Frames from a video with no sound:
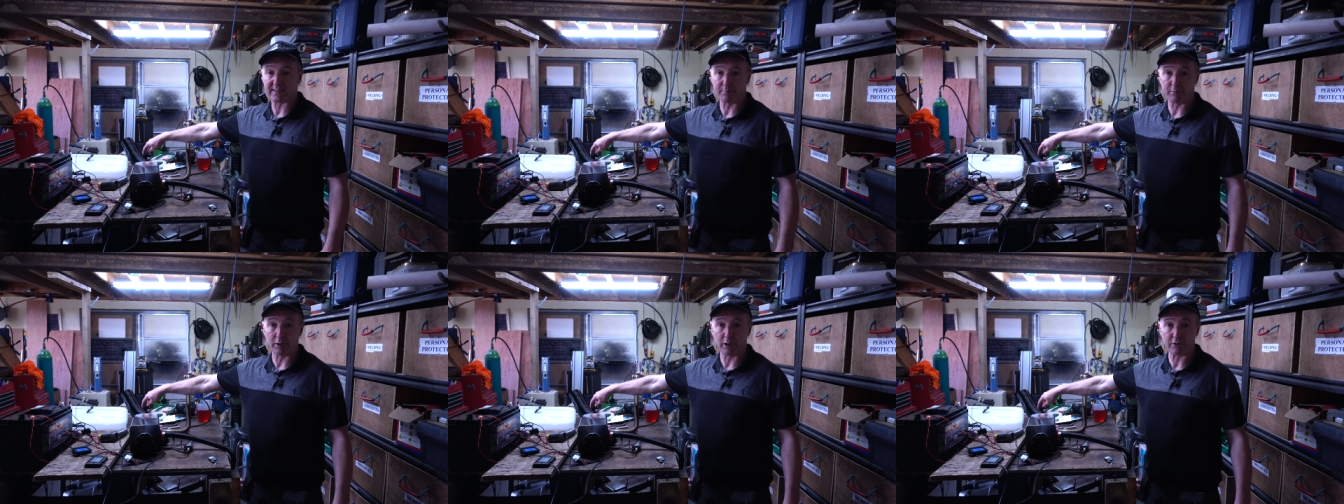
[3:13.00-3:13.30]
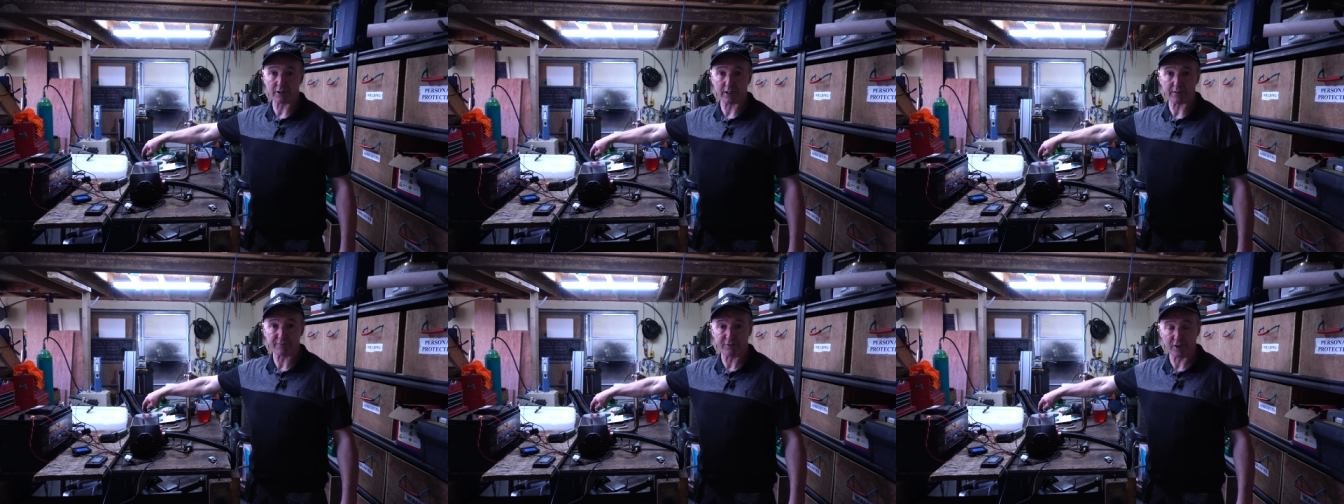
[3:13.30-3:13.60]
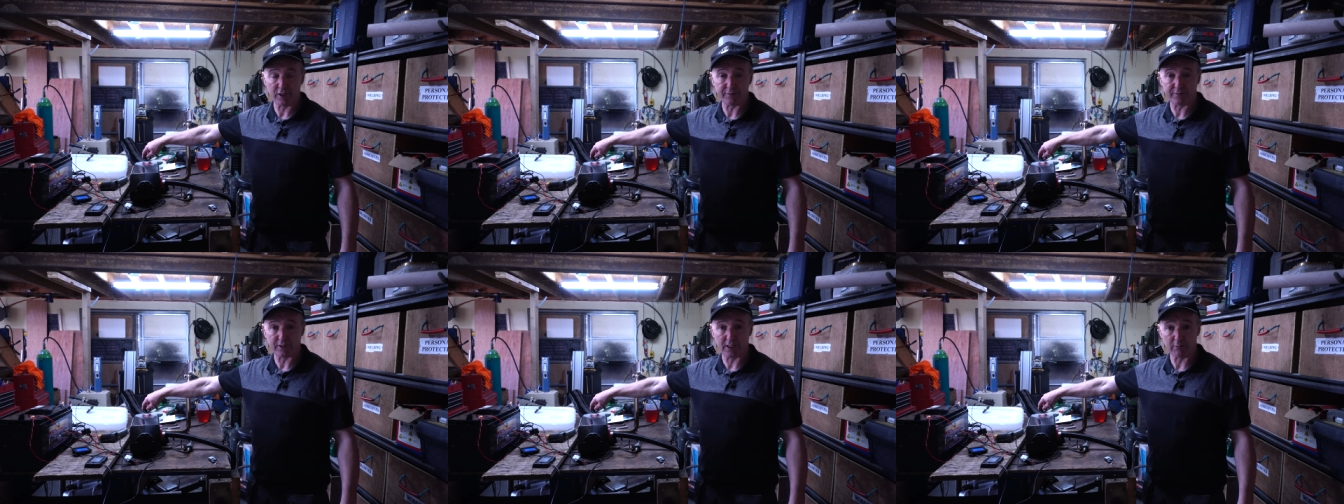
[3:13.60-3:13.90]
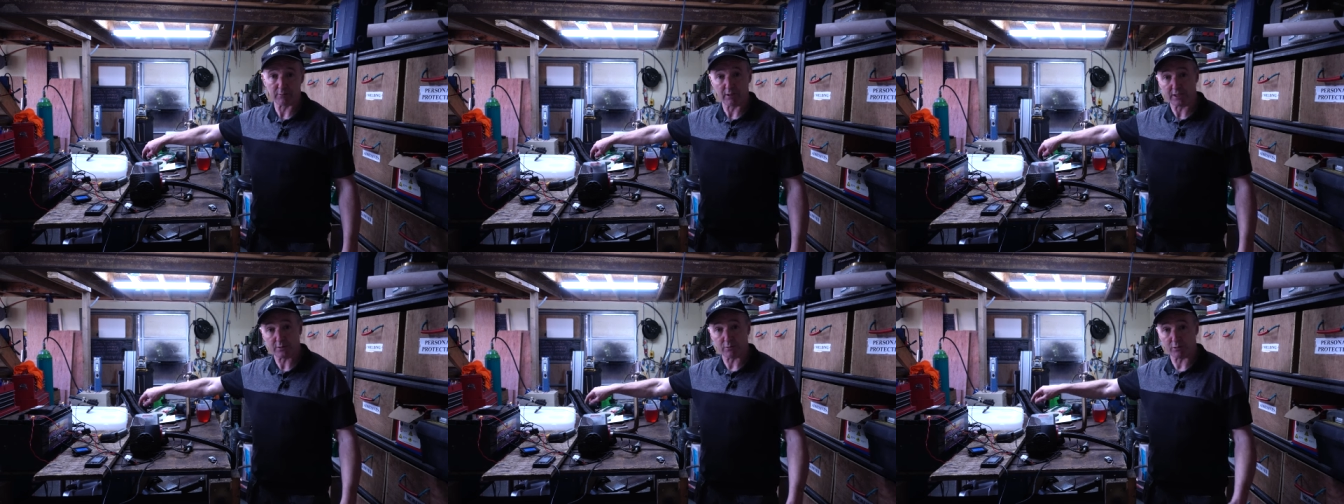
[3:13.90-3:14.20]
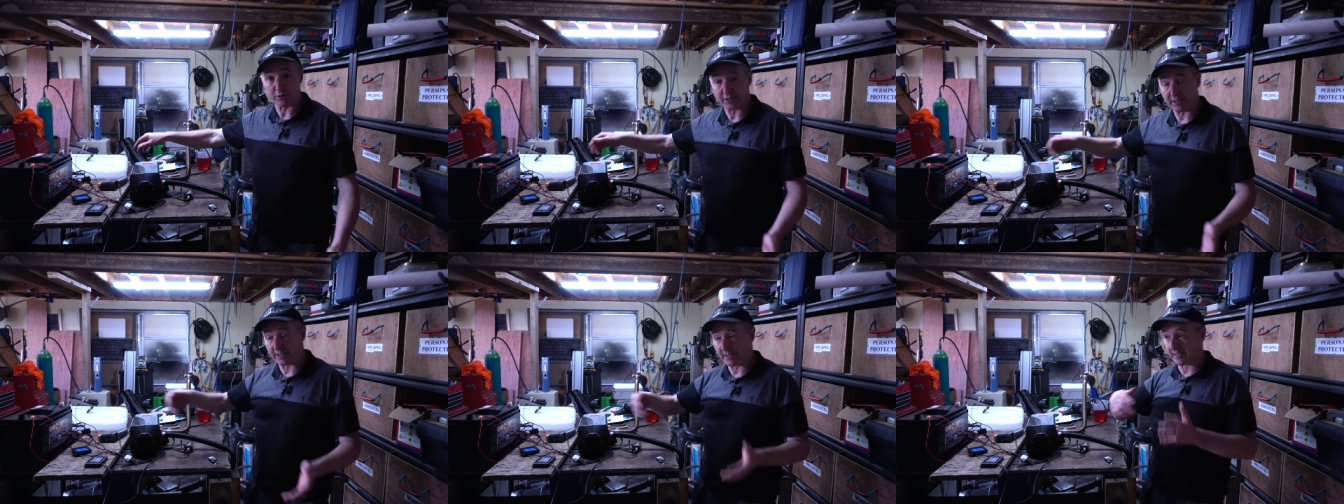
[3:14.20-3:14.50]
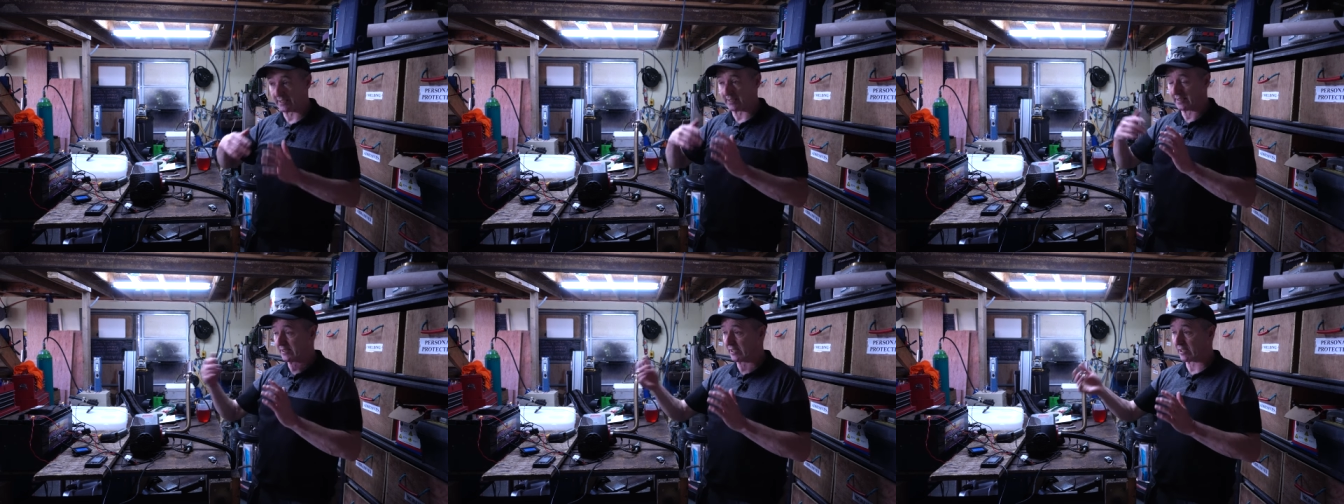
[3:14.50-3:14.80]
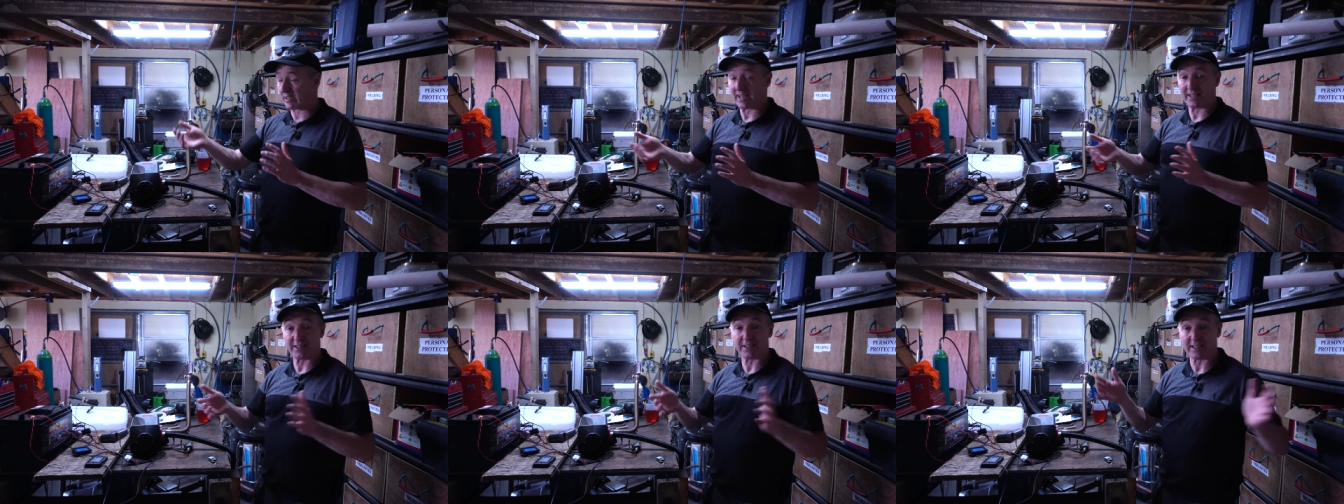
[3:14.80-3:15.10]
to blow your 5 kilowatts worth of heat in
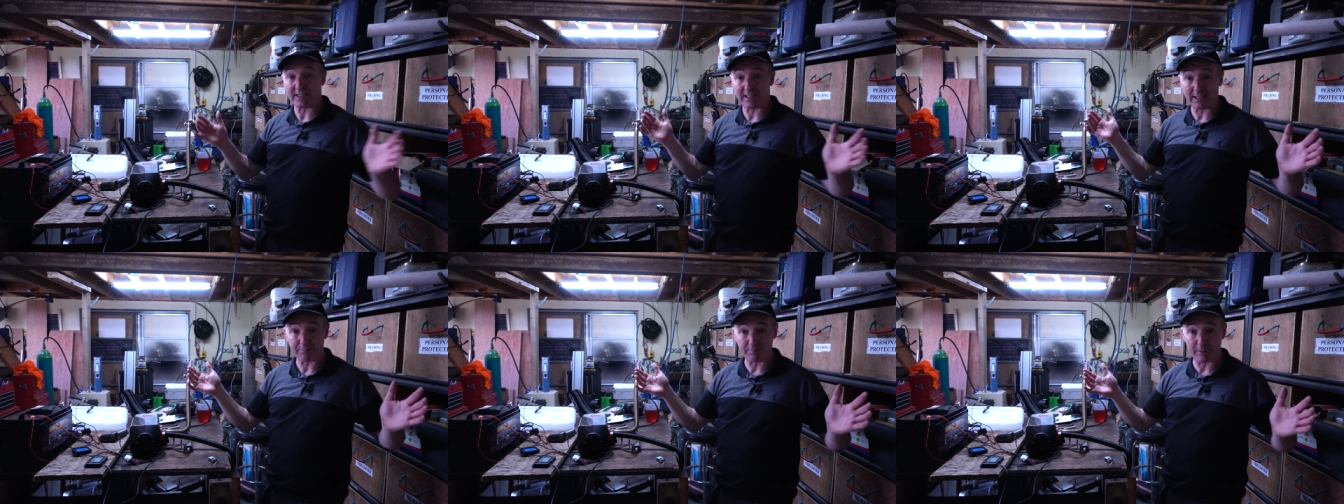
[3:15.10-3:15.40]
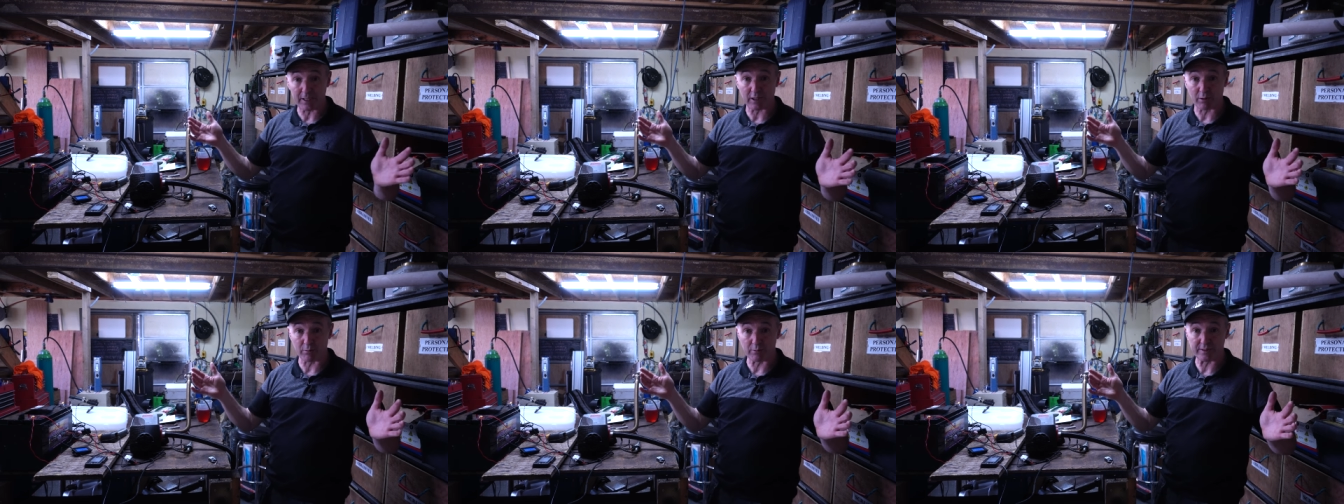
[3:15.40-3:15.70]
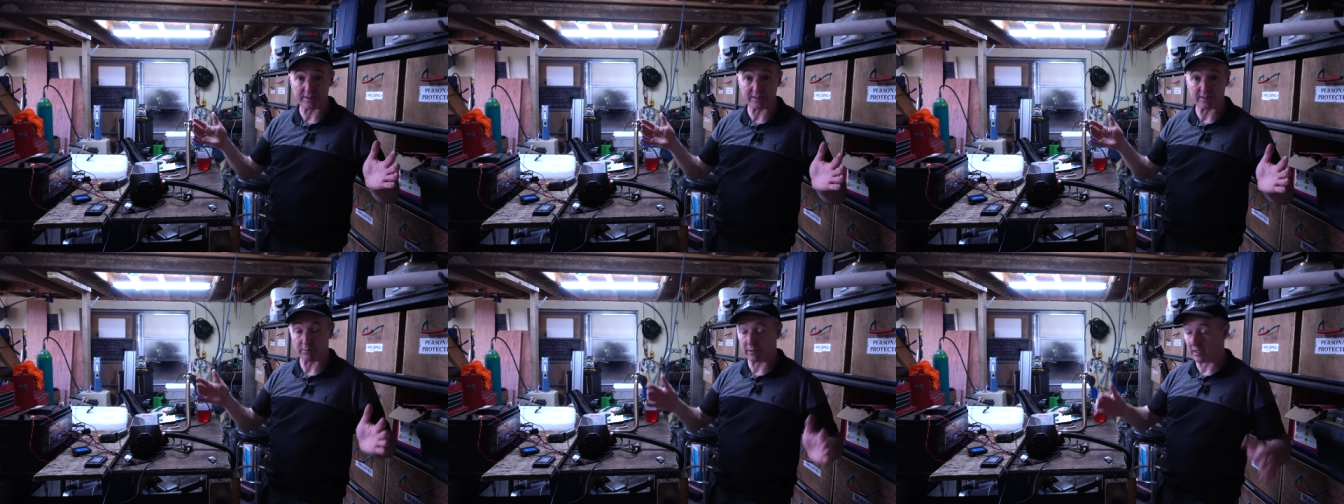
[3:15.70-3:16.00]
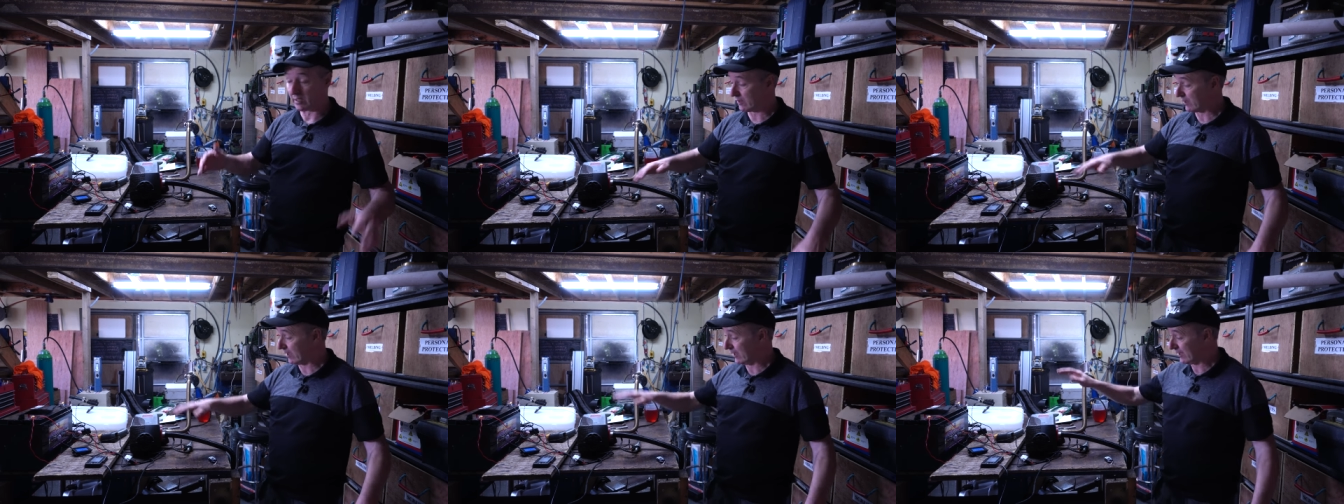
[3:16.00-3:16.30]
here, and you can get bigger ones as well.